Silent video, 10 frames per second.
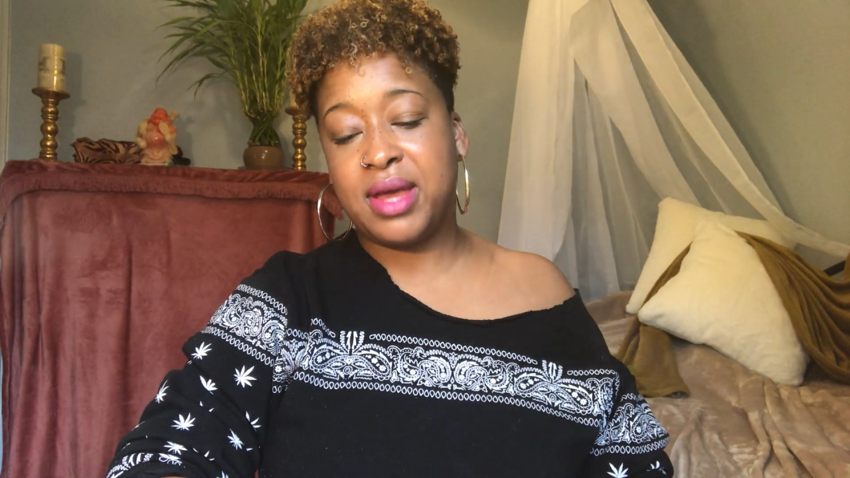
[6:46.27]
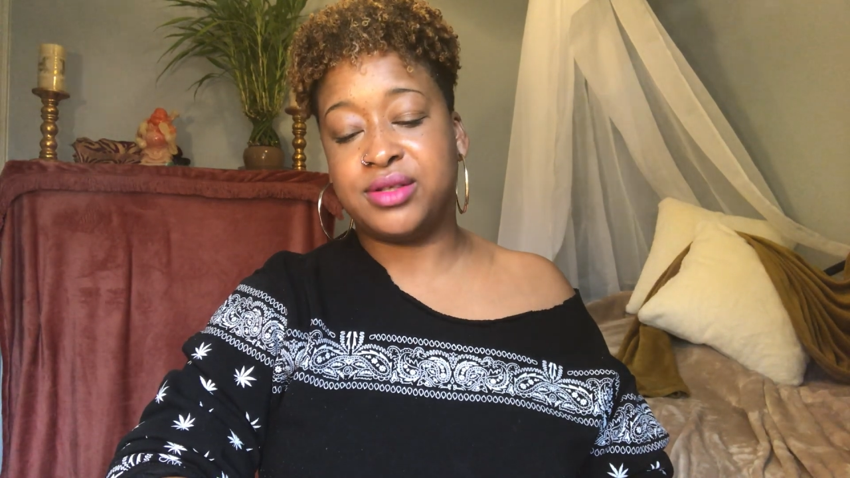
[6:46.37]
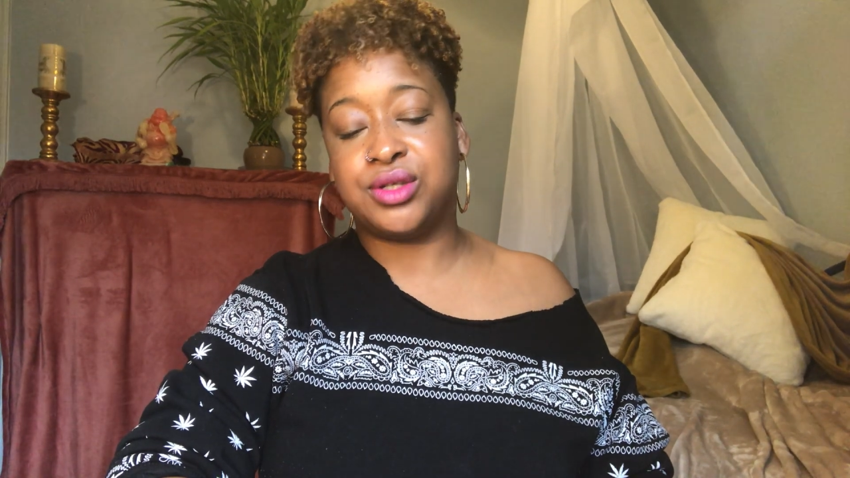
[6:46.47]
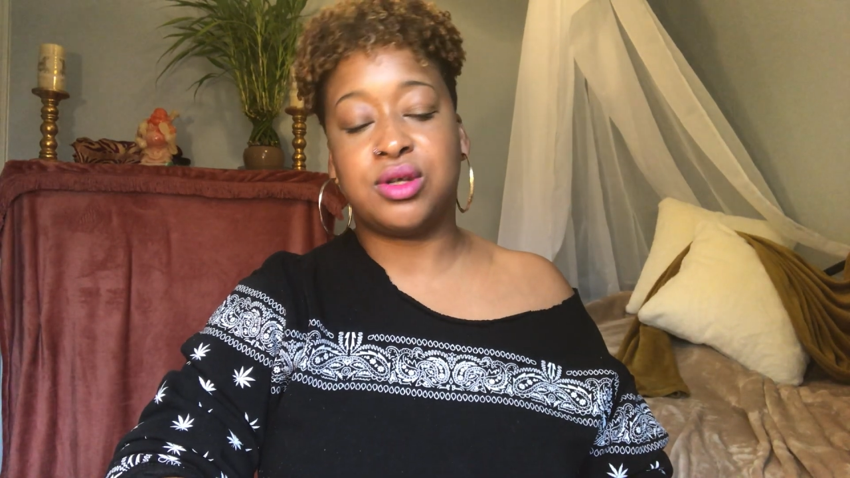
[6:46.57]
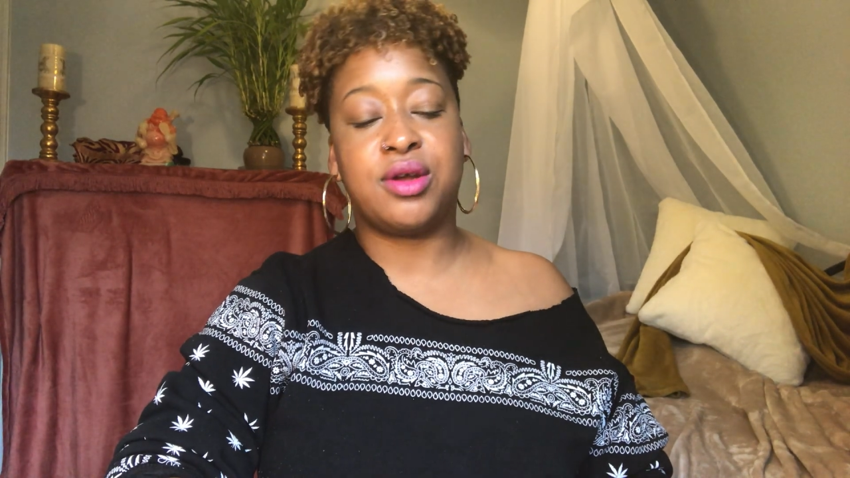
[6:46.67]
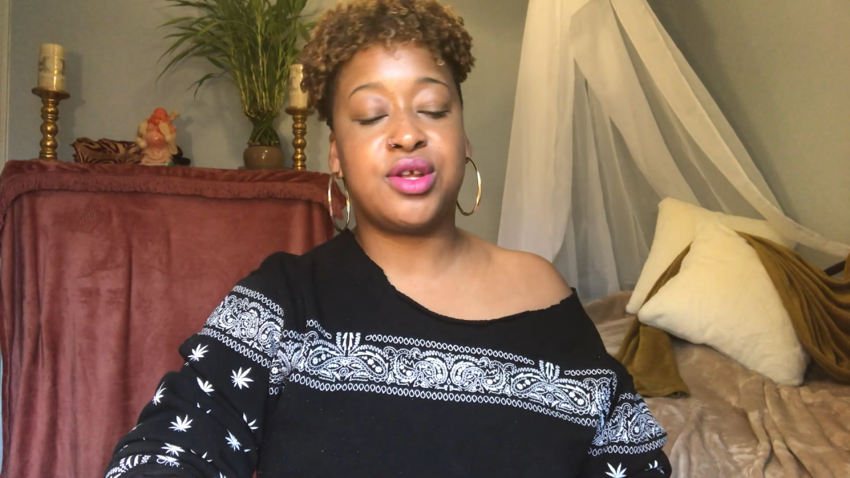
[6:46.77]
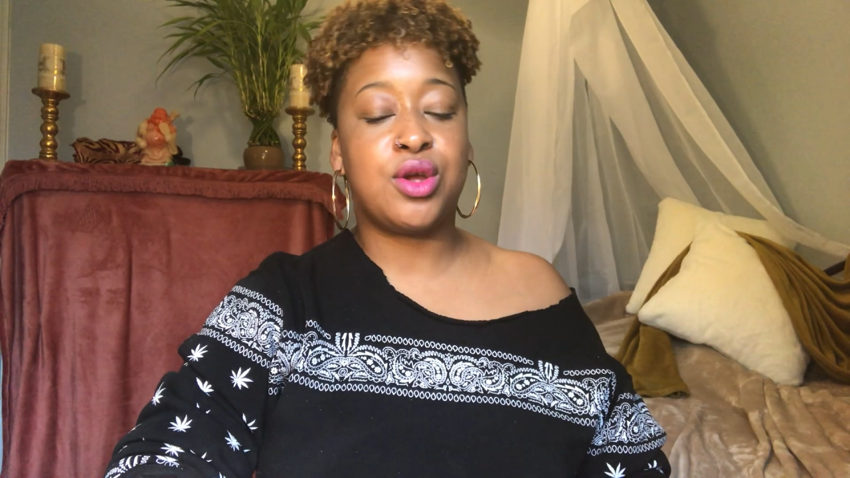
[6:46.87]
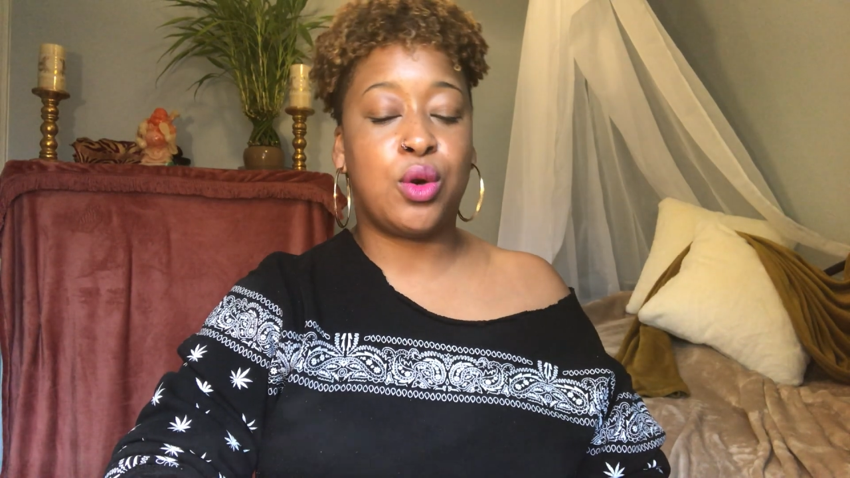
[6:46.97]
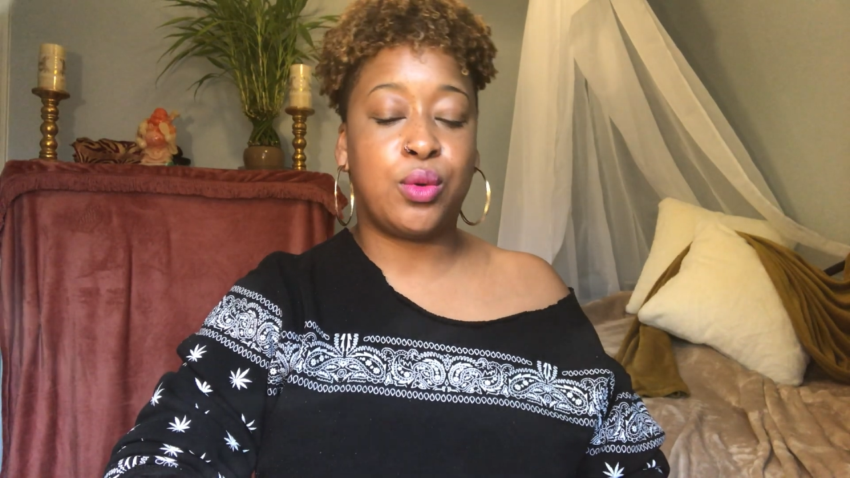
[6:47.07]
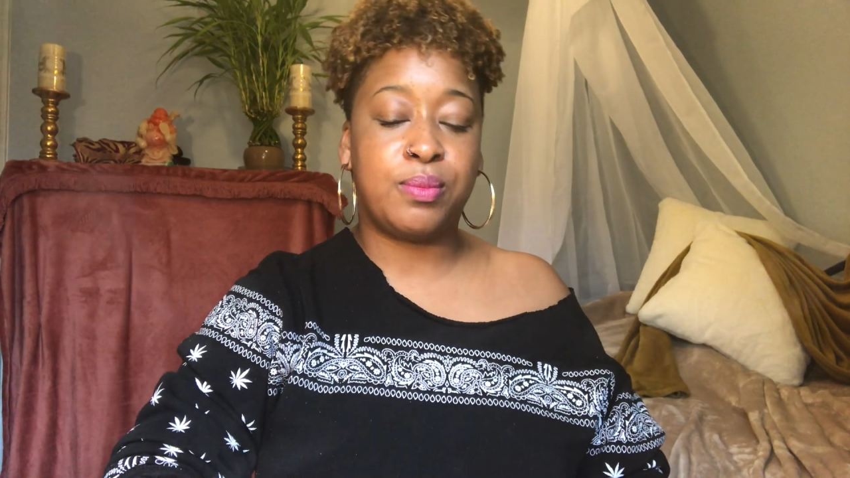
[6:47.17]
and starting
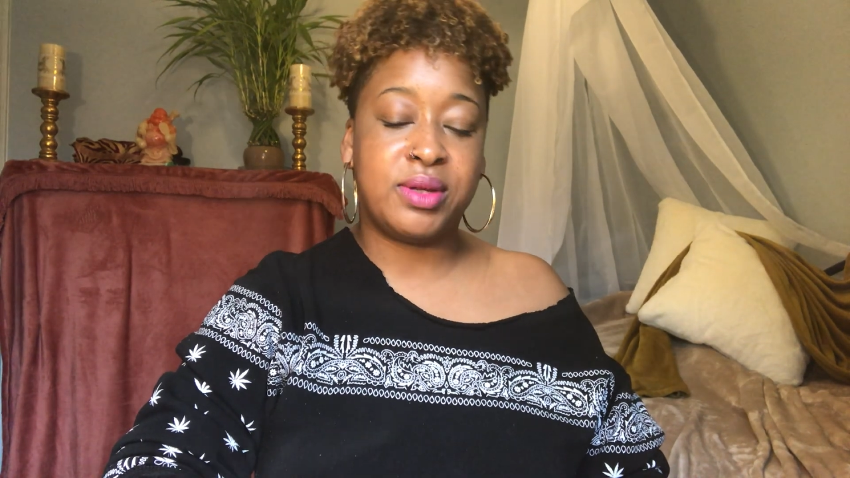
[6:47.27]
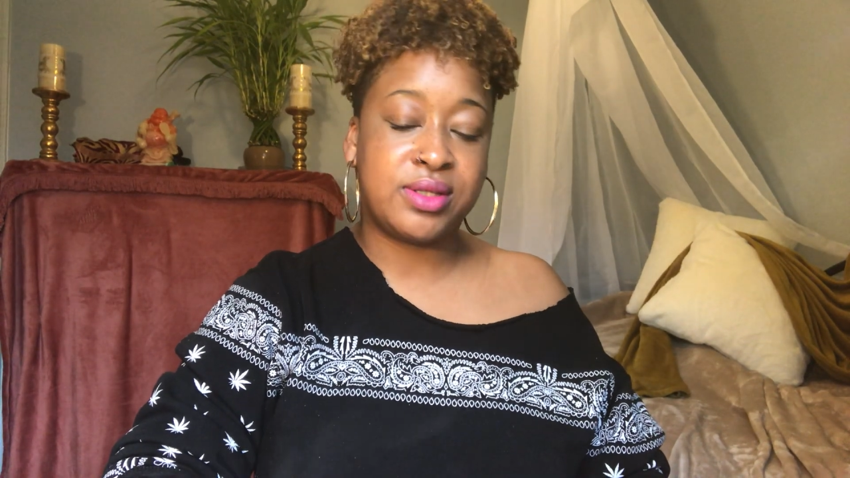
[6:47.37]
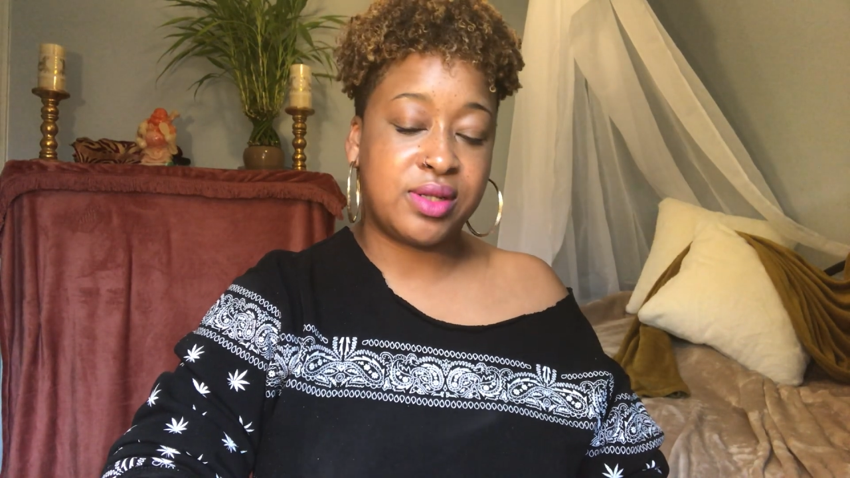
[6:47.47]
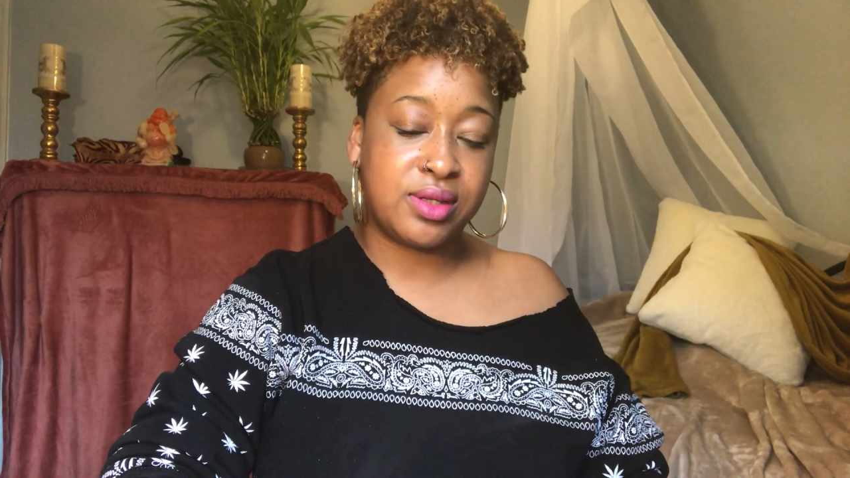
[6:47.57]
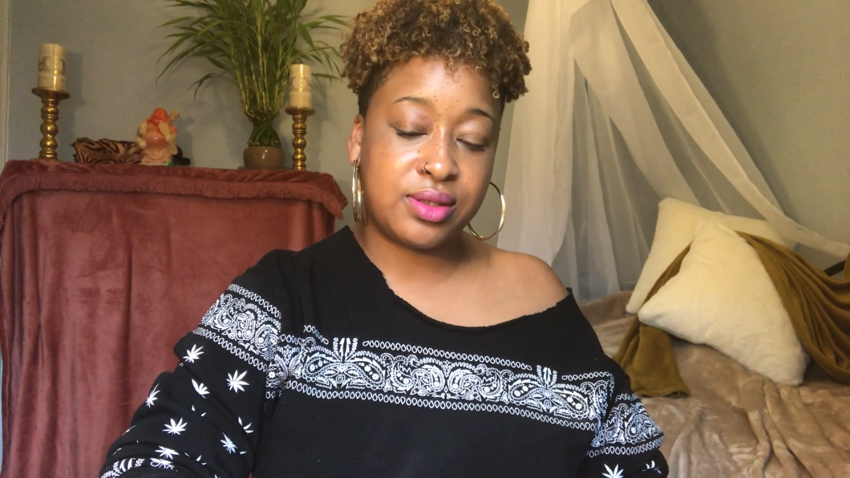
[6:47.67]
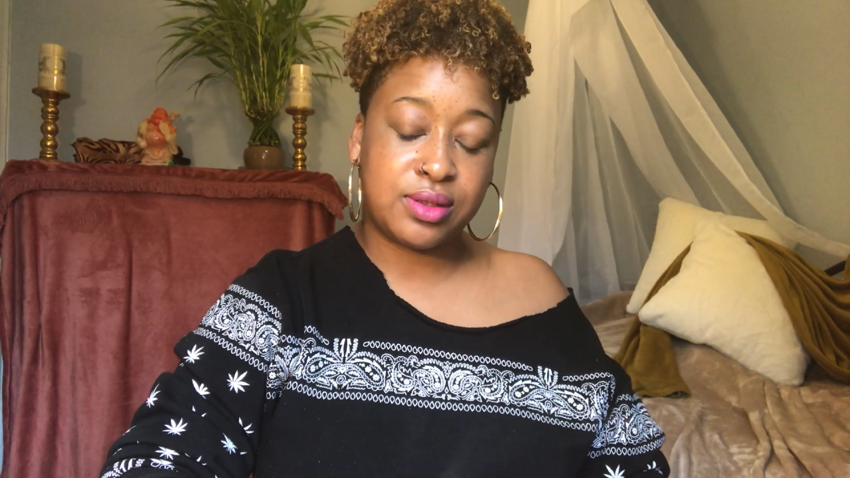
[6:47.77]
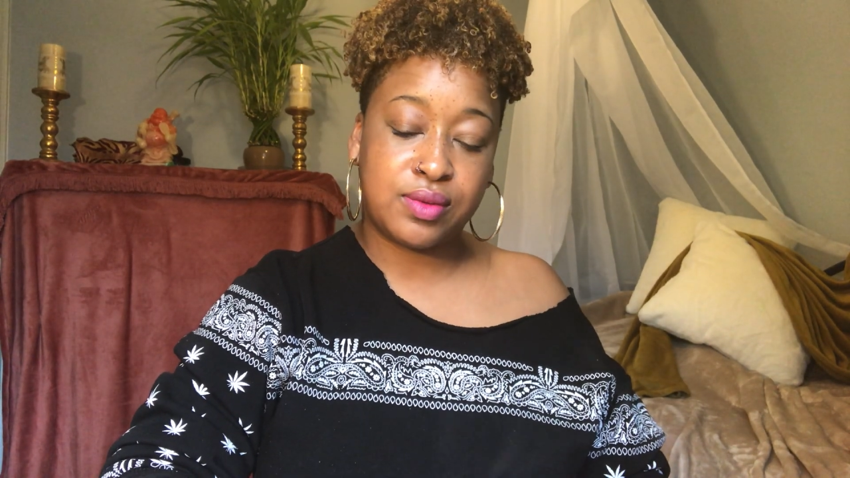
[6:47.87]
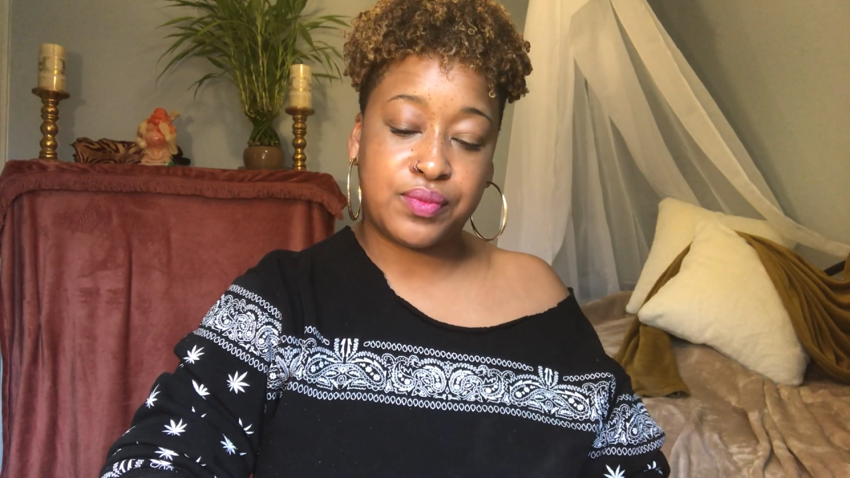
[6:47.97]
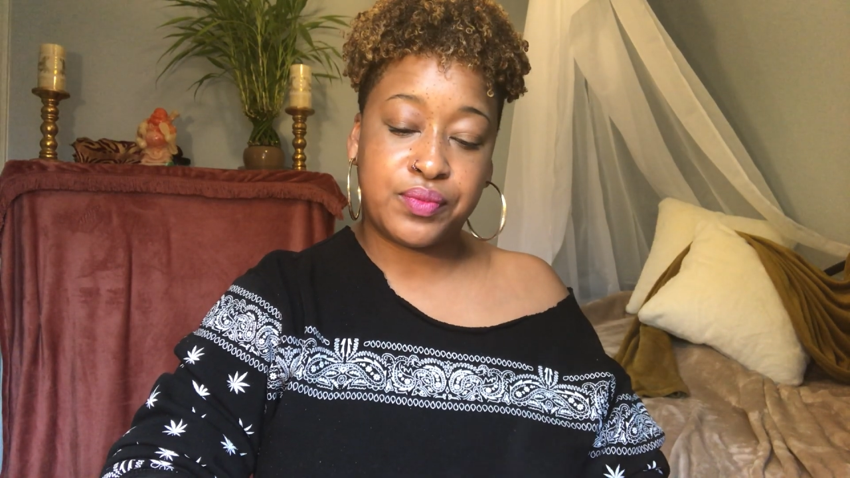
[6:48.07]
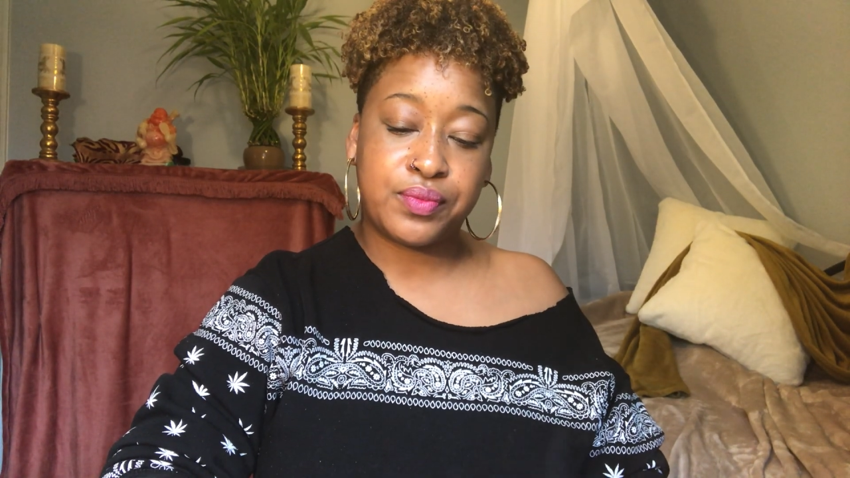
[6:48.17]
your own business.